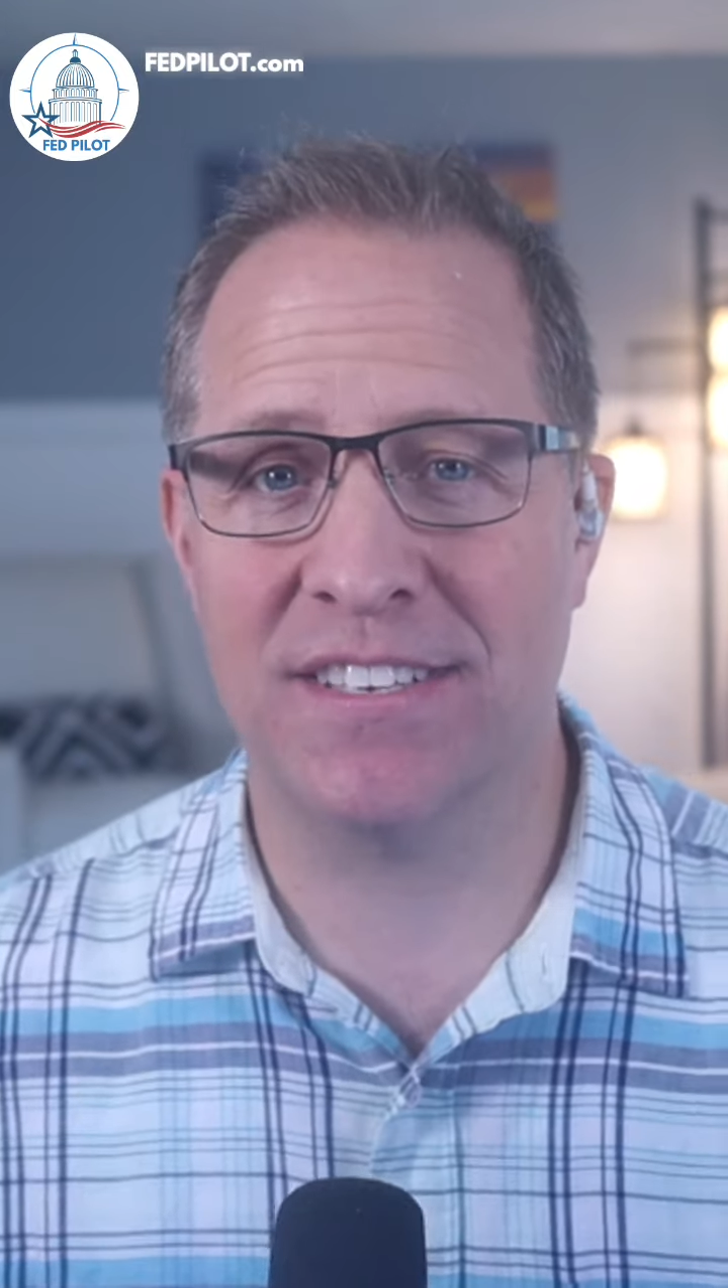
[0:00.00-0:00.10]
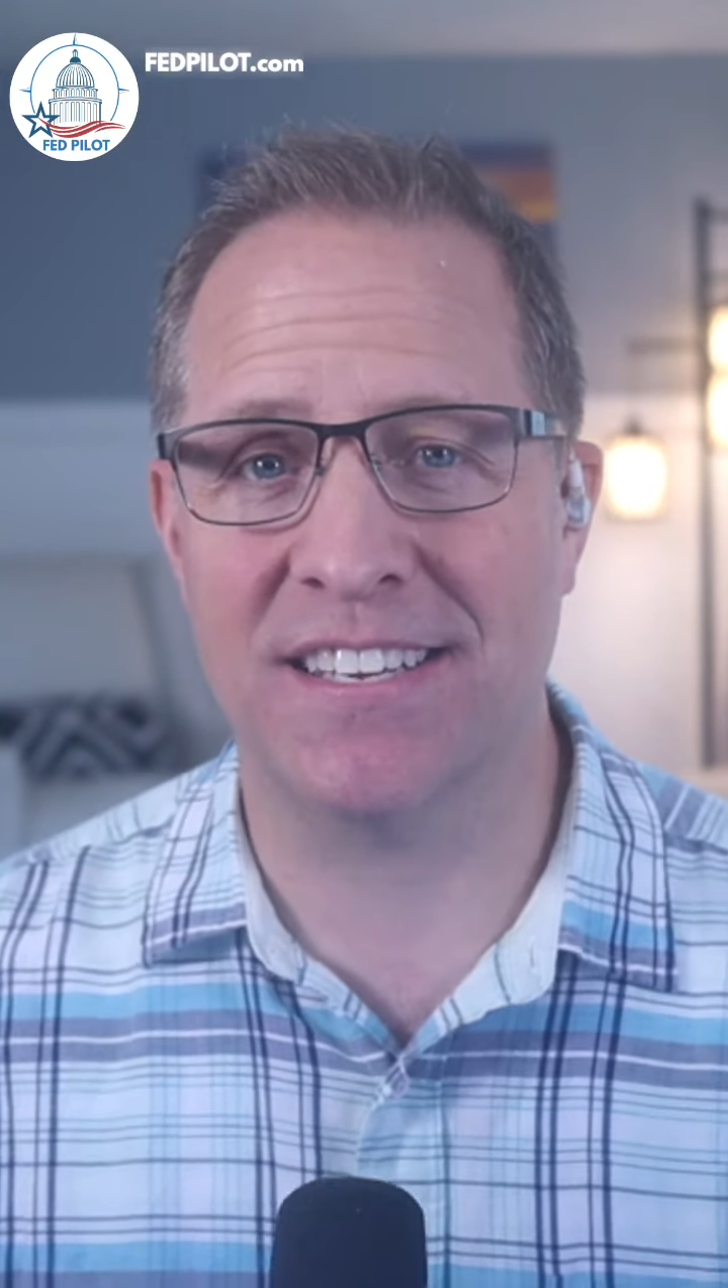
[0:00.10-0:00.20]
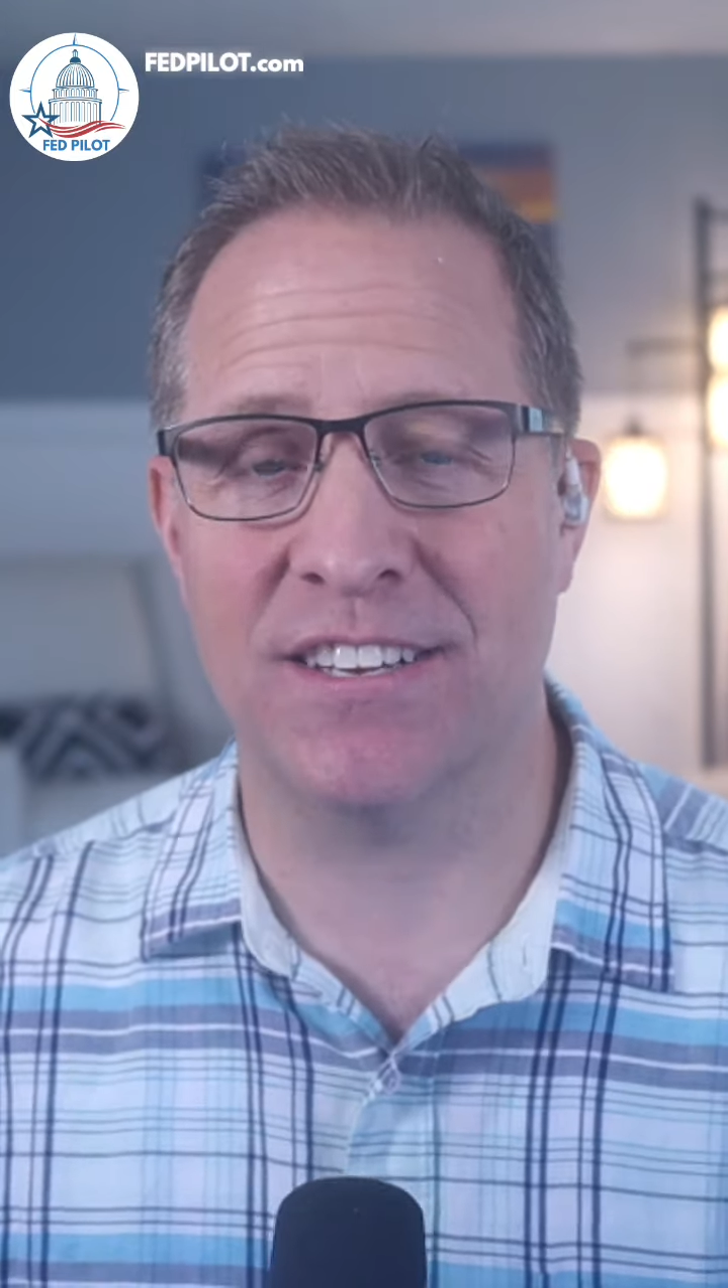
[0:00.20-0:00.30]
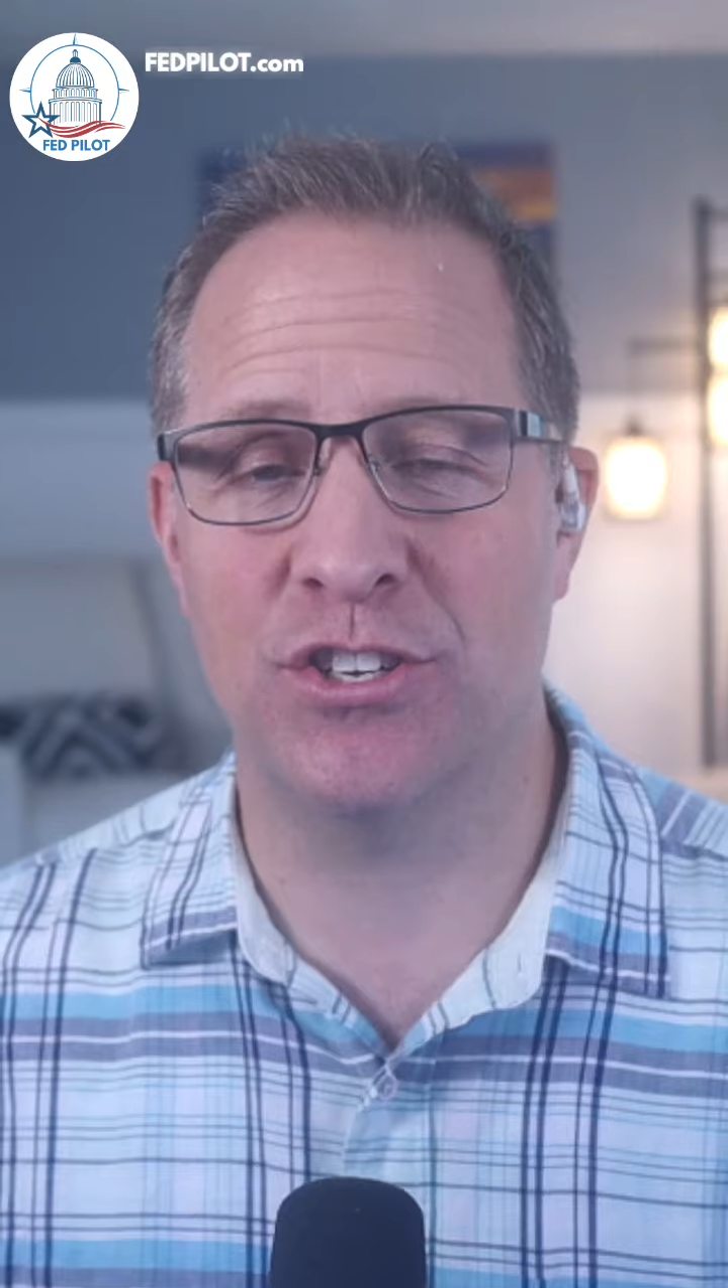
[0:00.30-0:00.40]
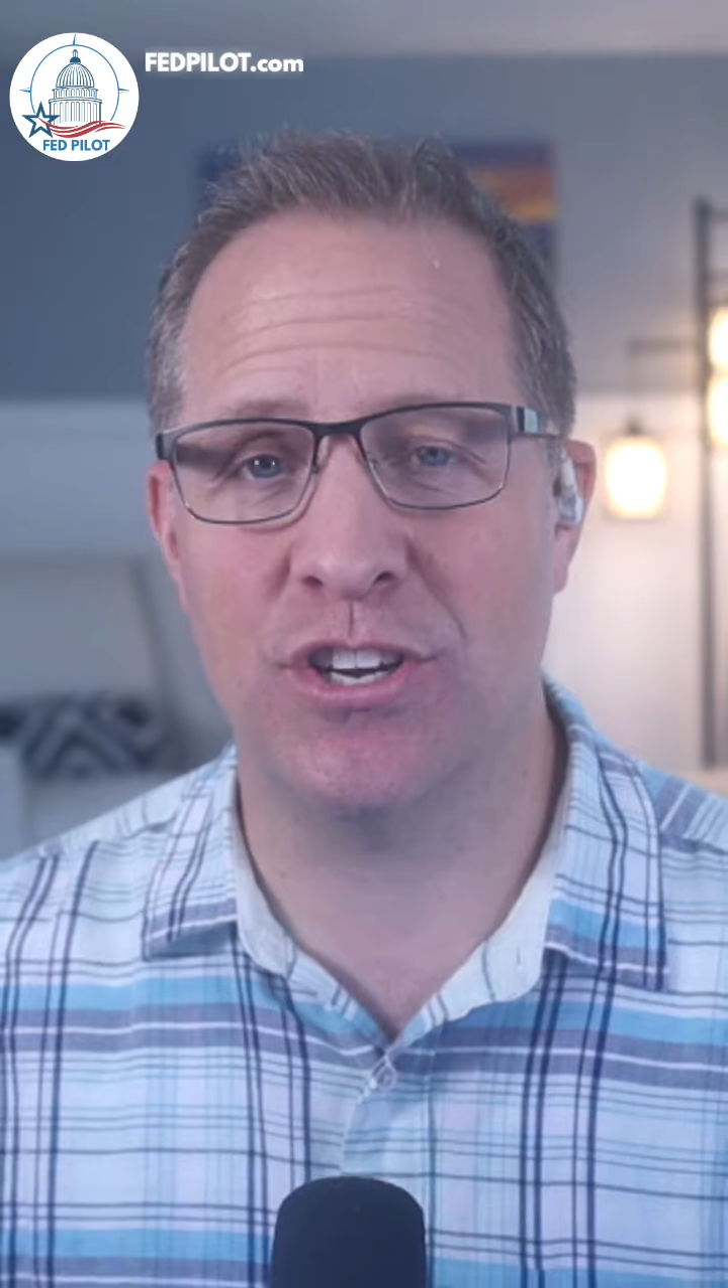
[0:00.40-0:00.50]

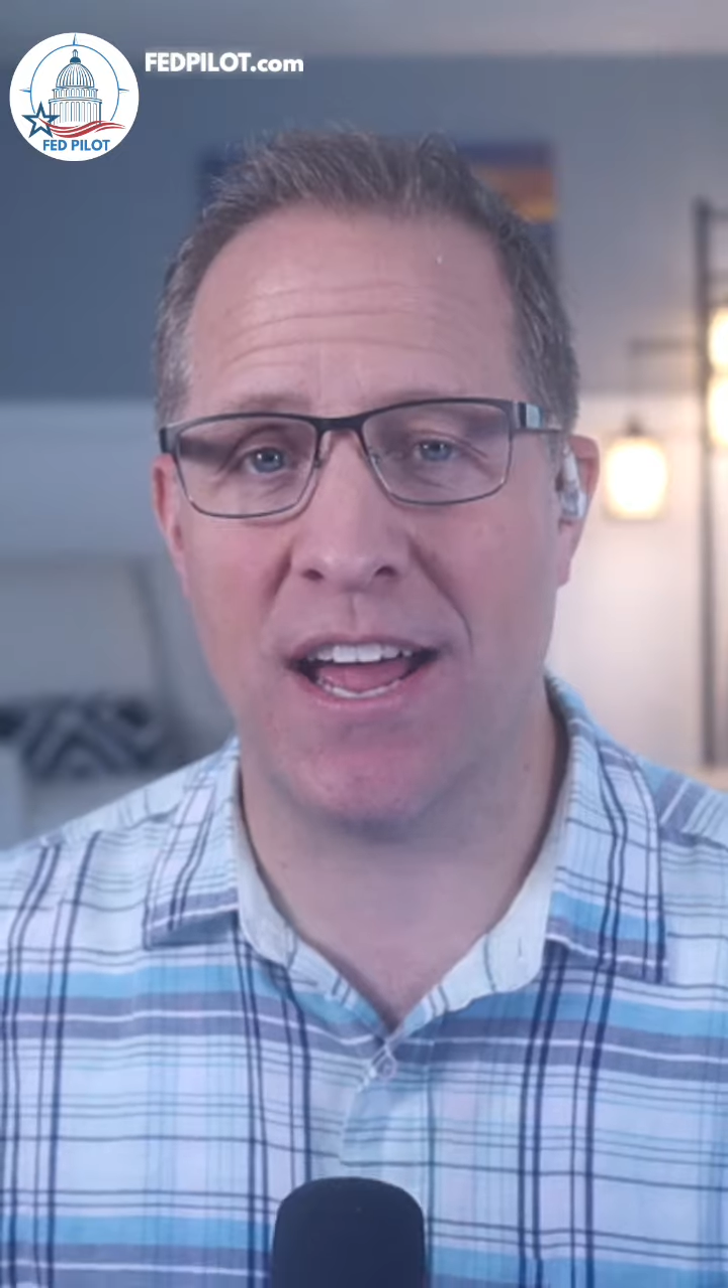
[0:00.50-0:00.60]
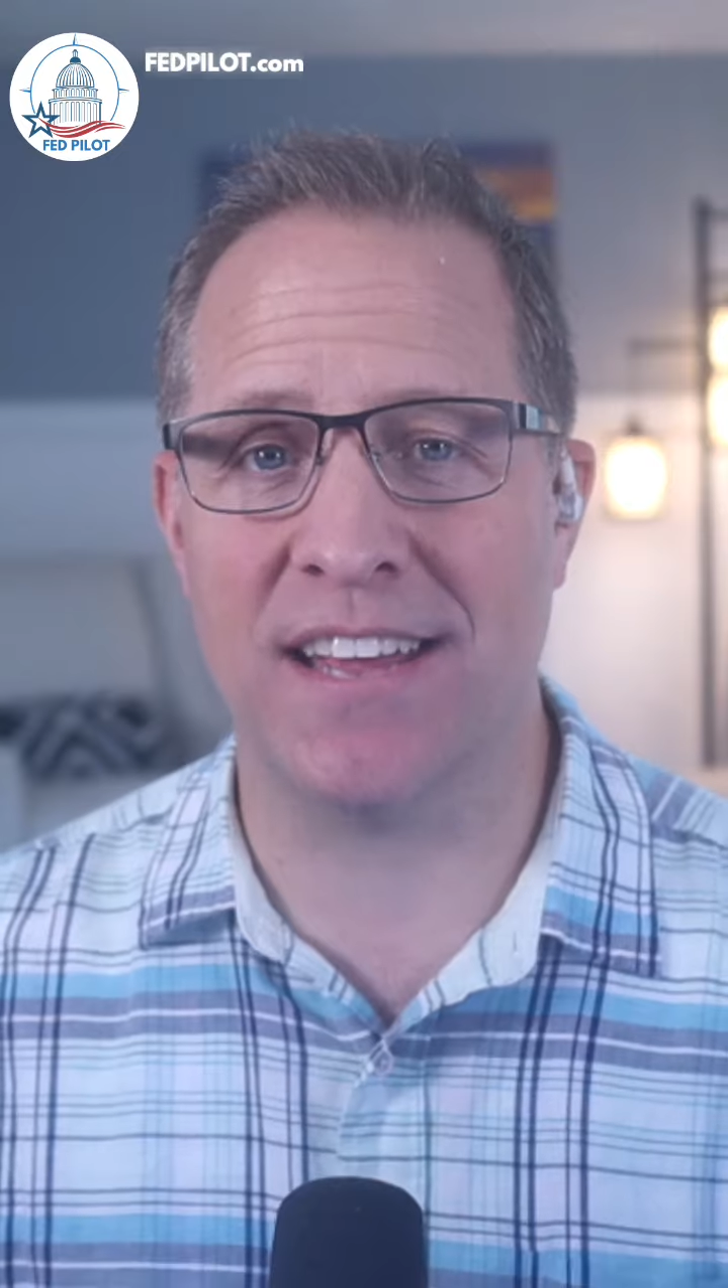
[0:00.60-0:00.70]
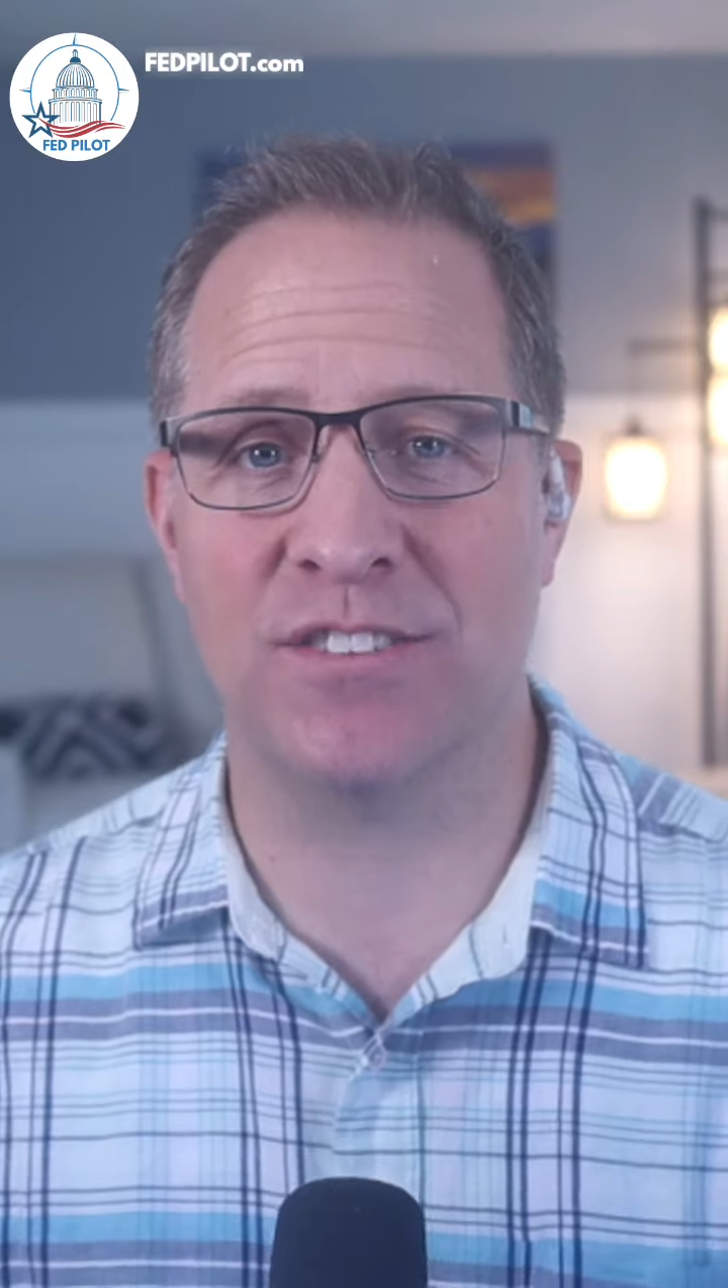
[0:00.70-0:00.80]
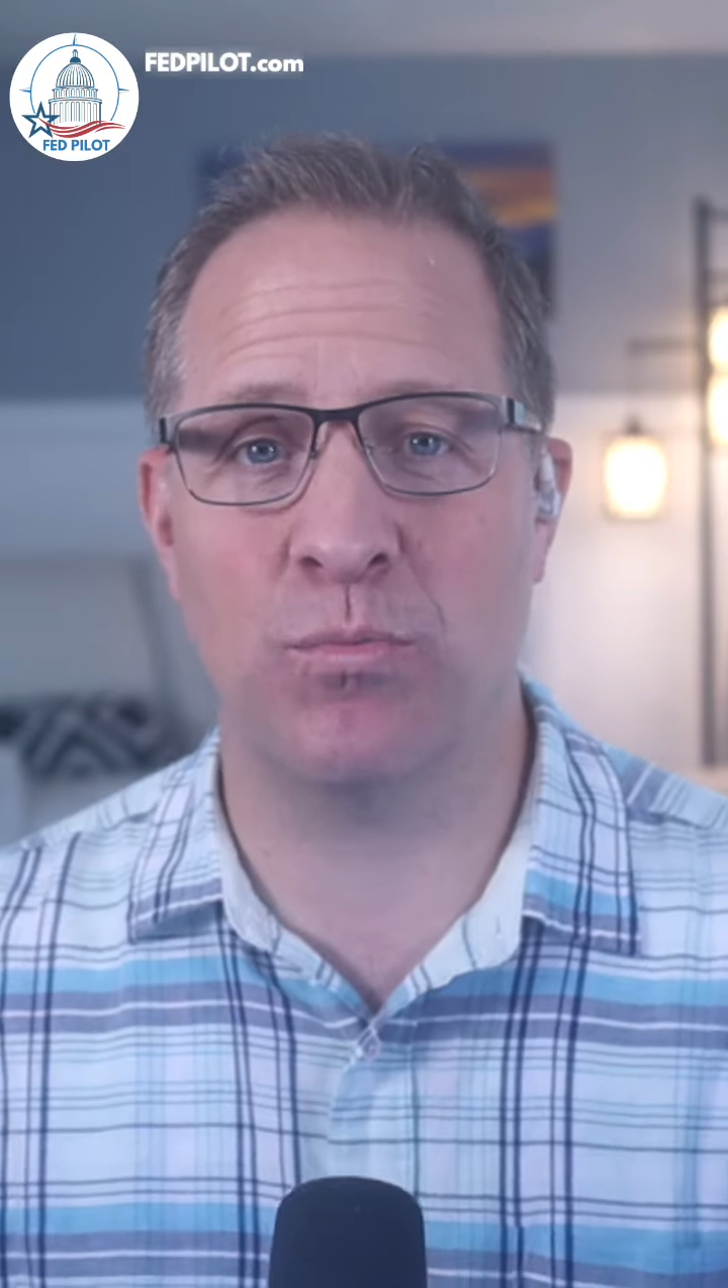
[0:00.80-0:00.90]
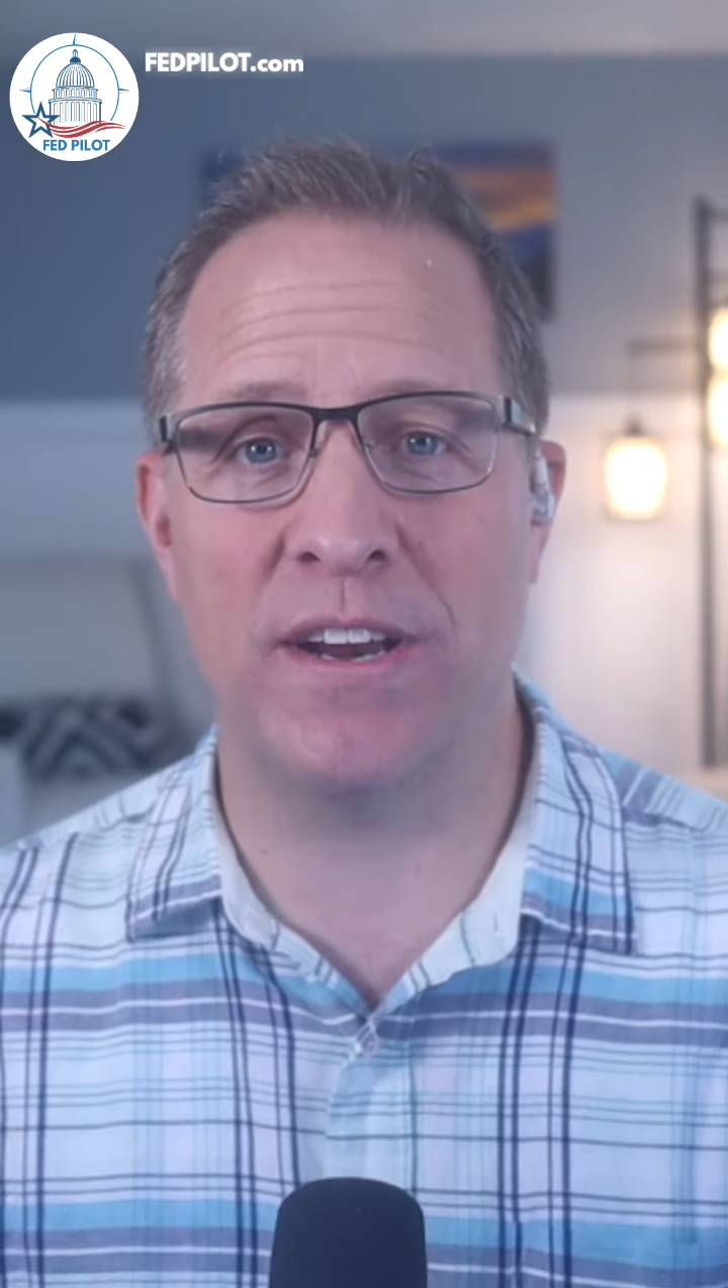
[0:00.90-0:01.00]
suggest